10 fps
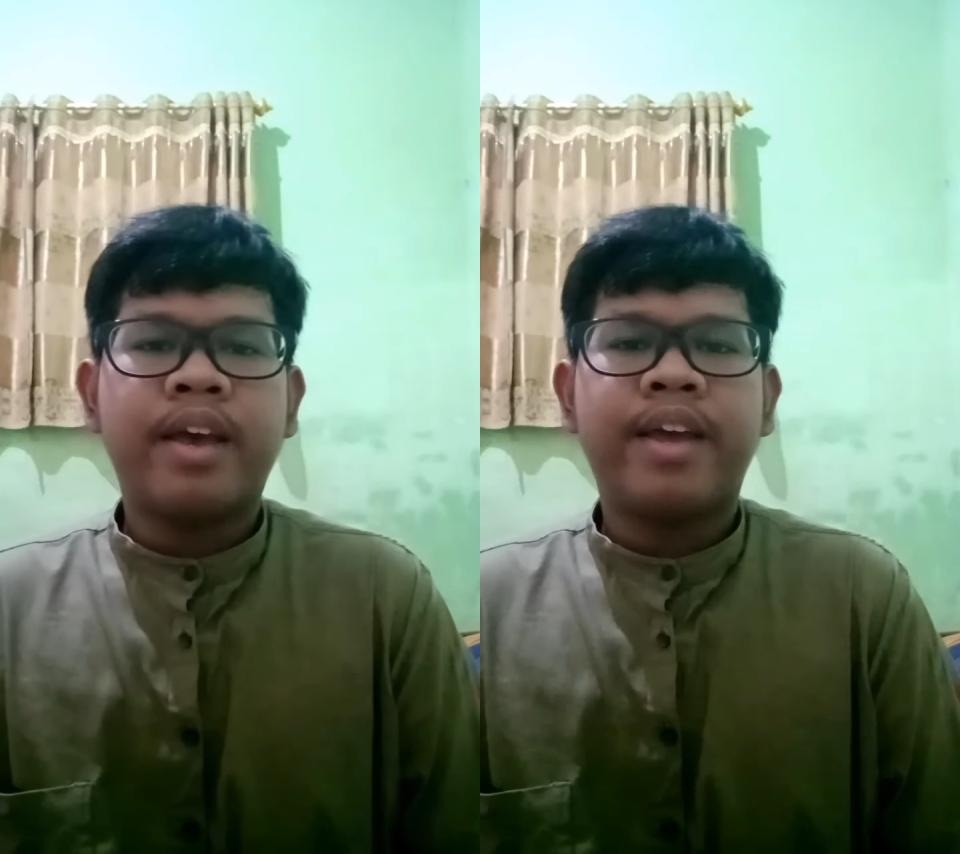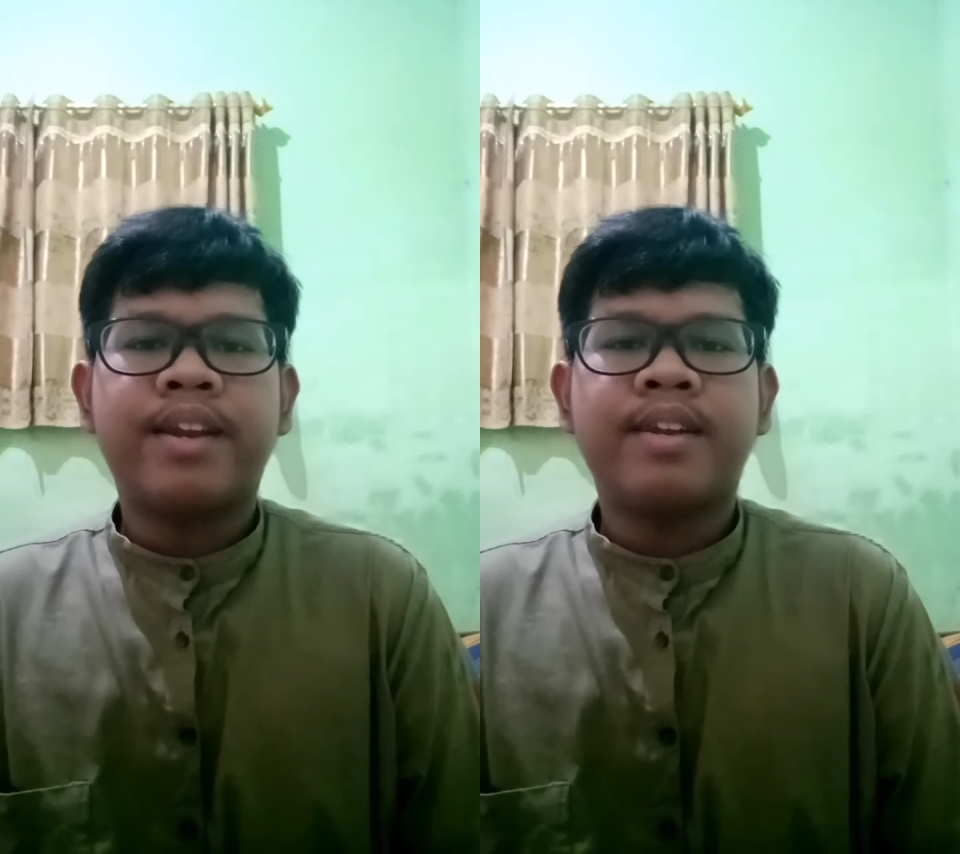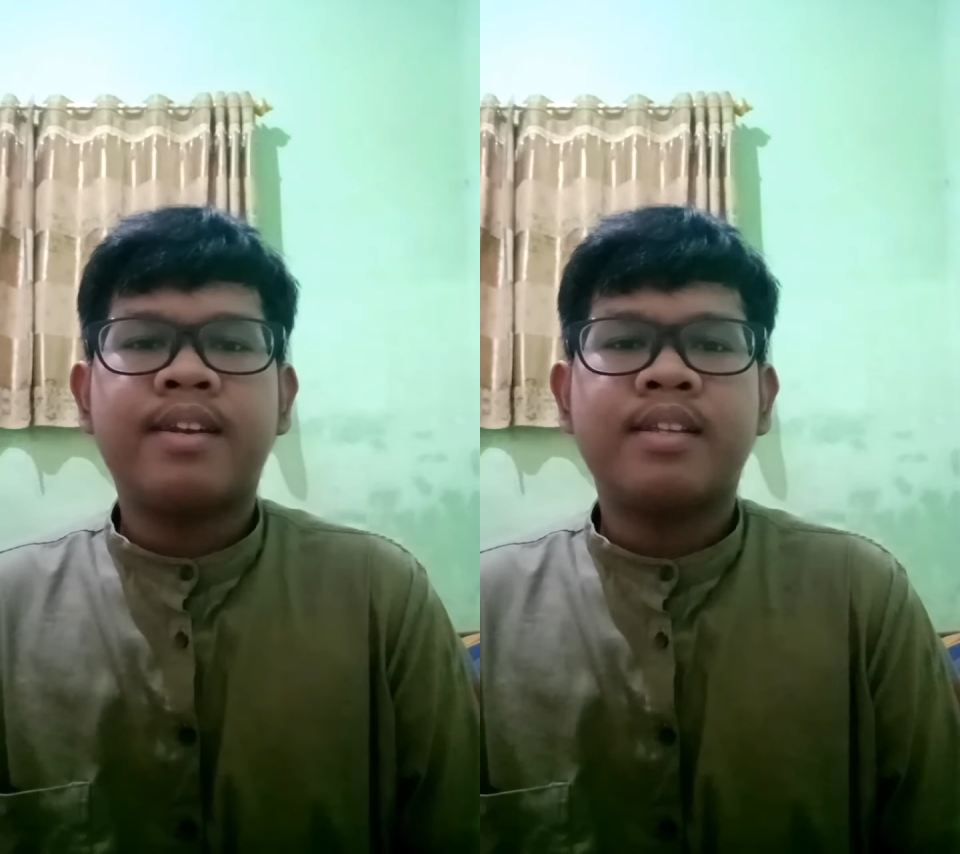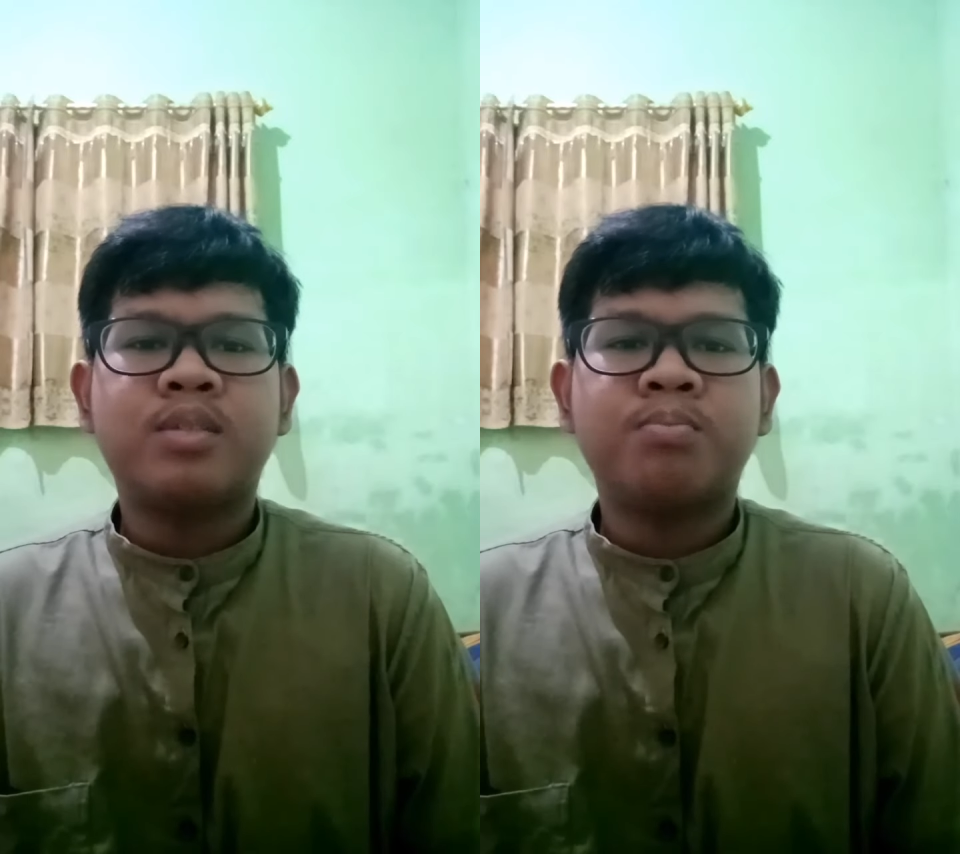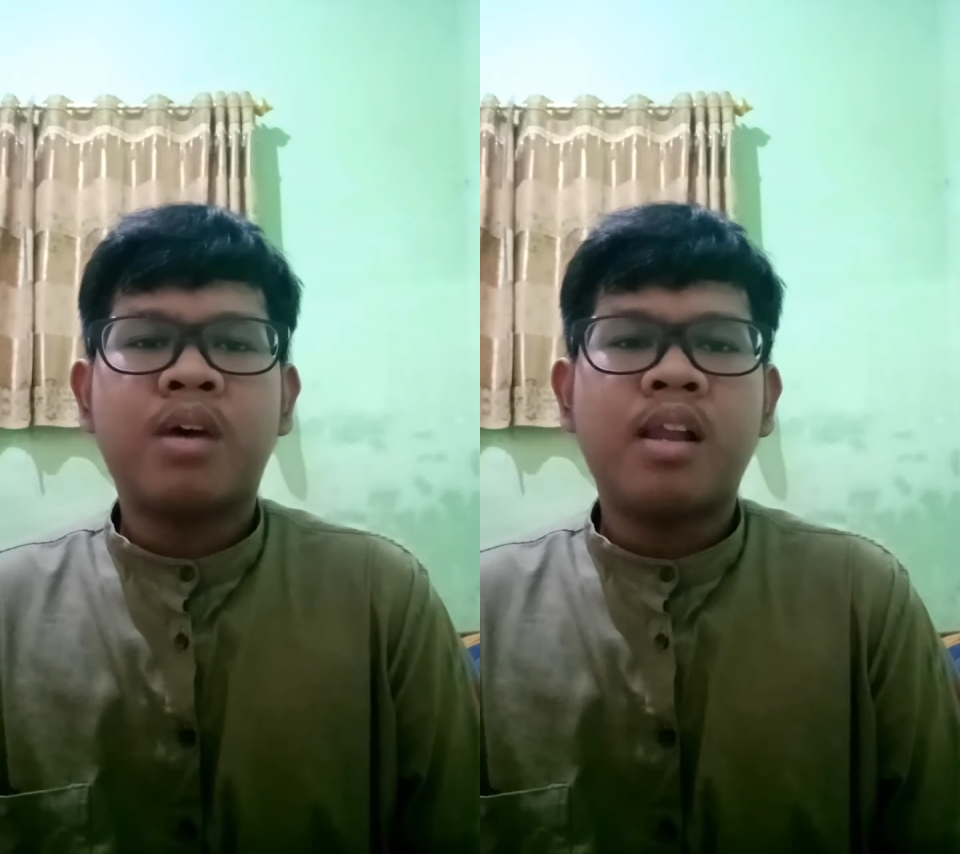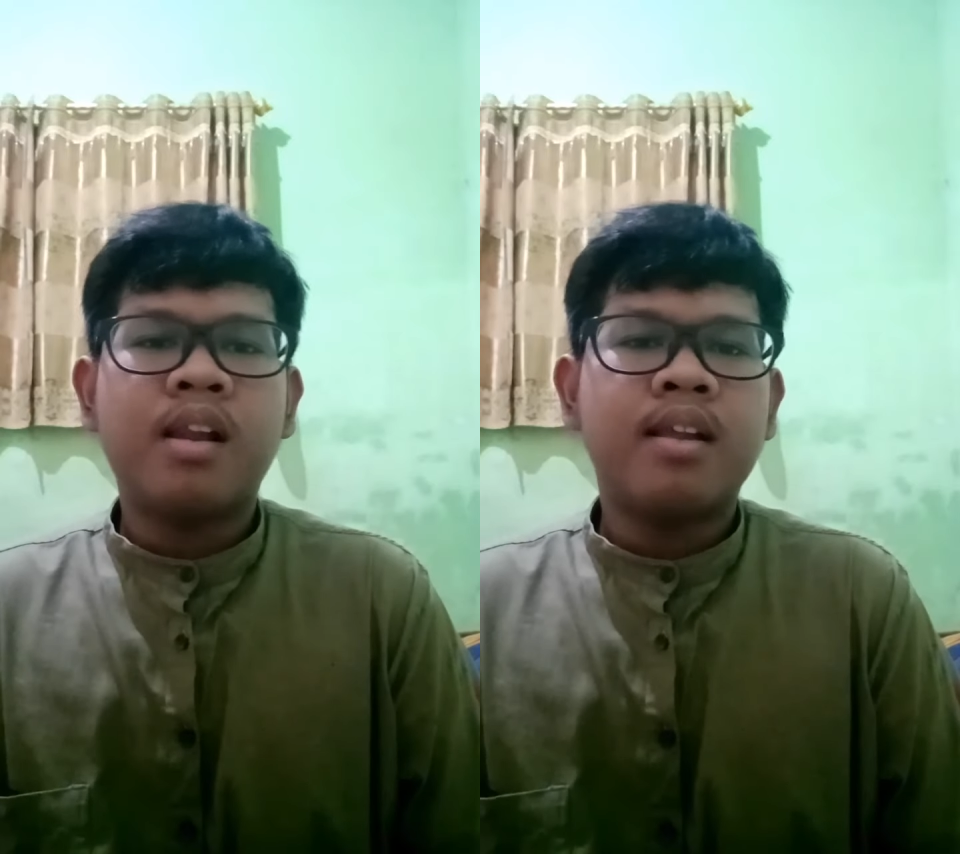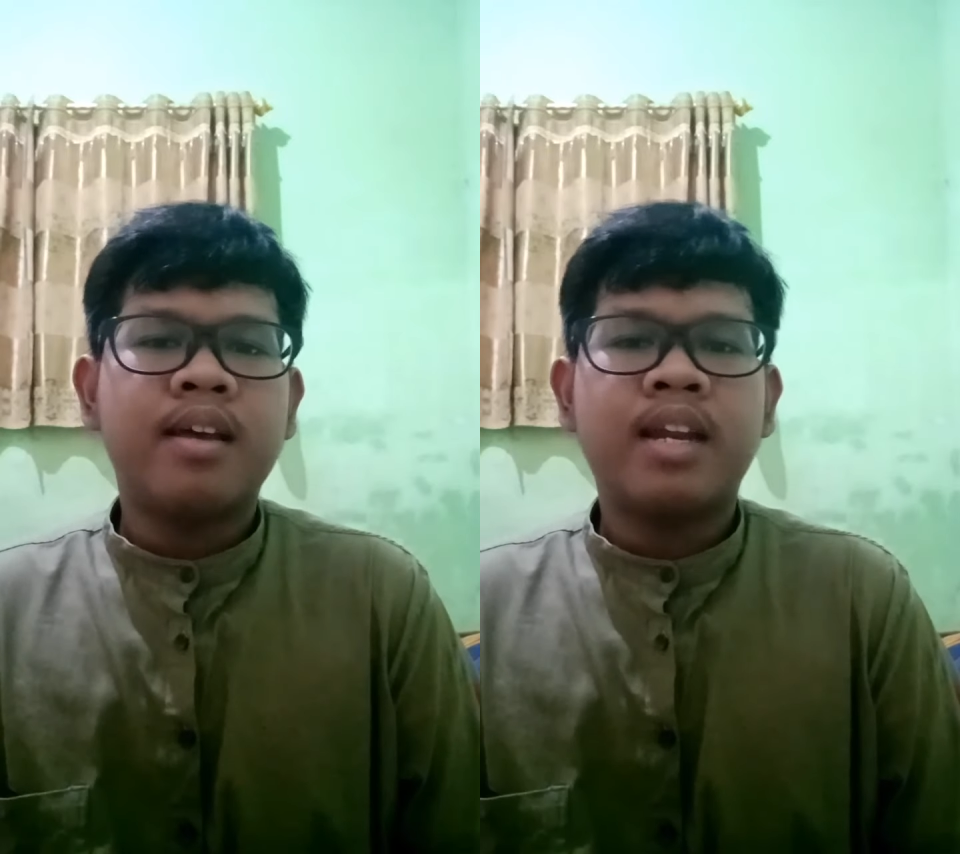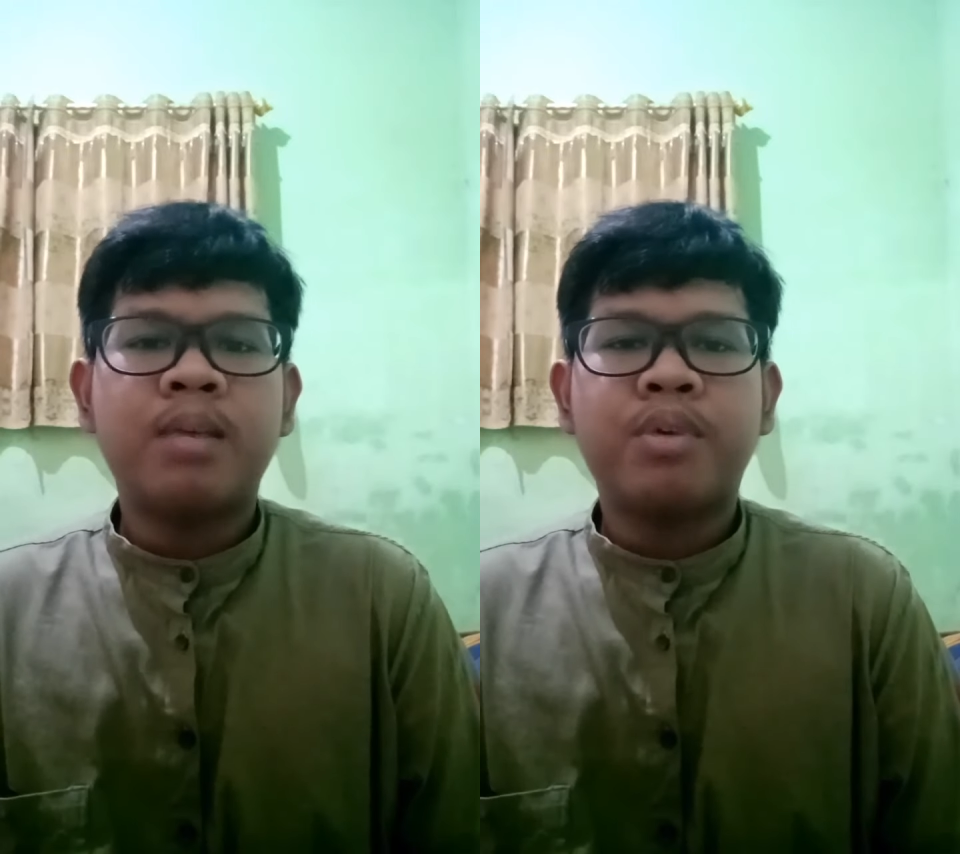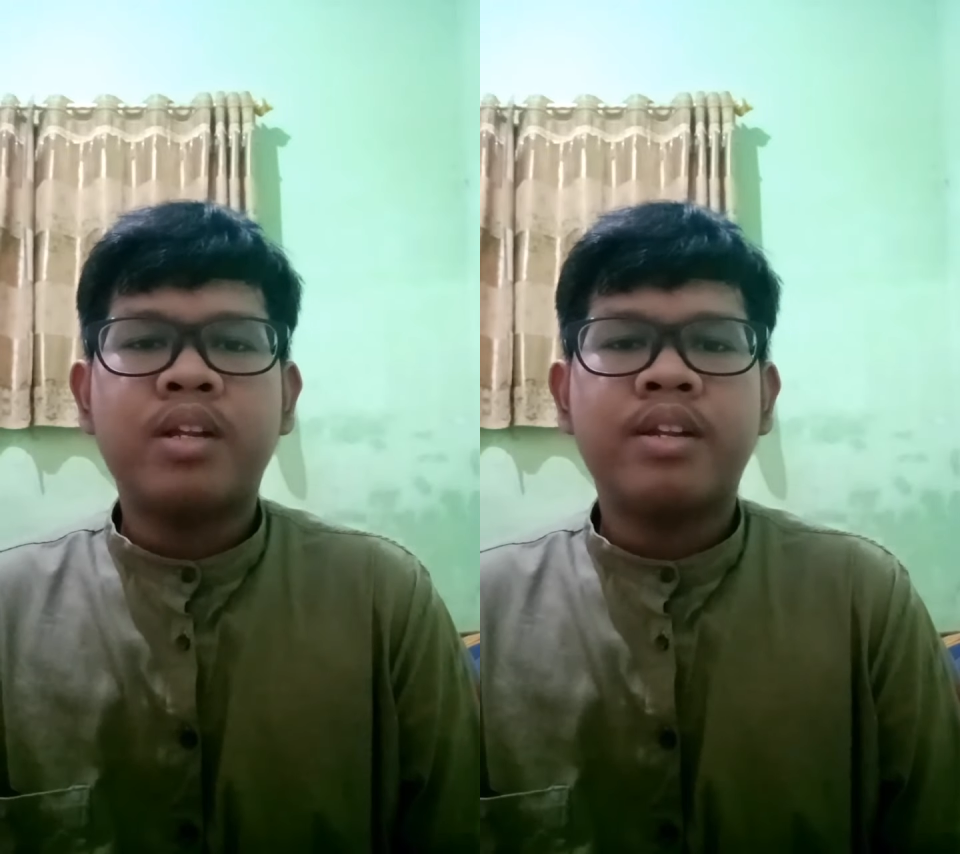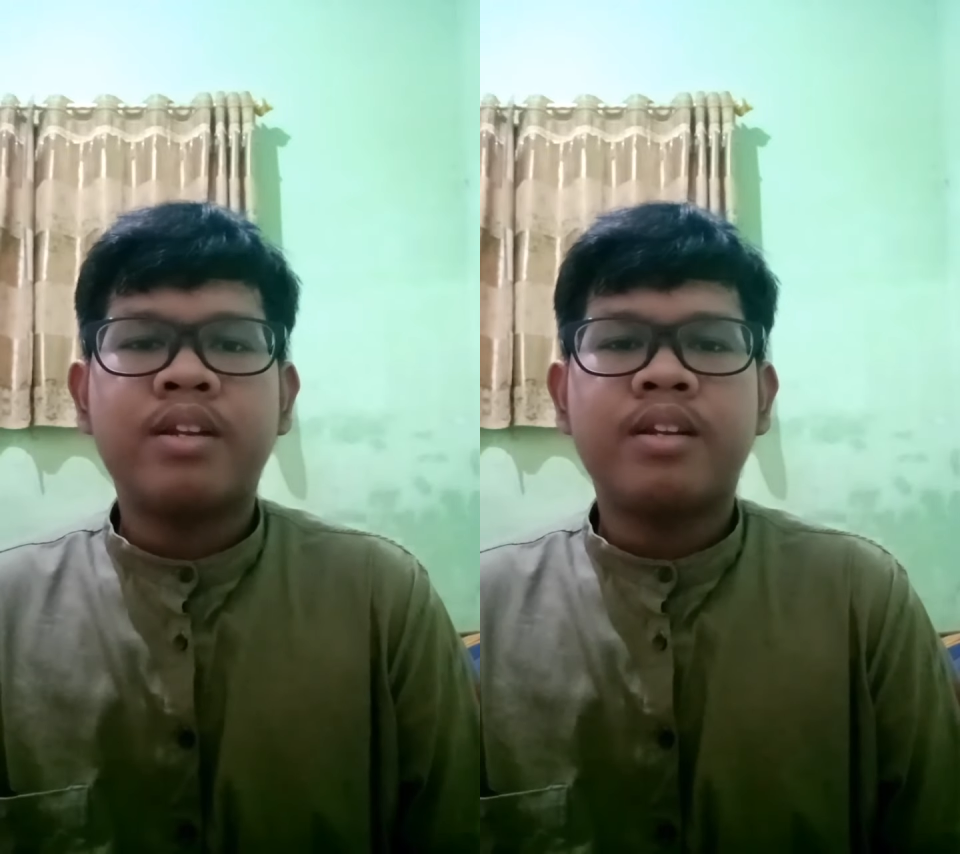and the small
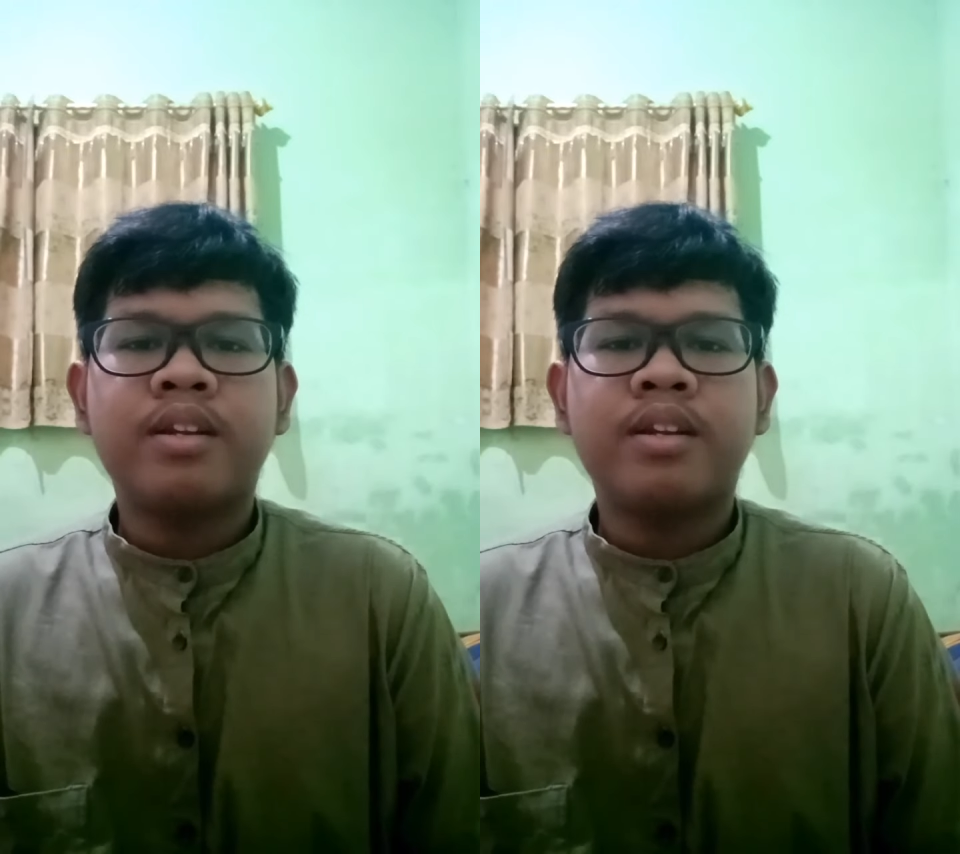element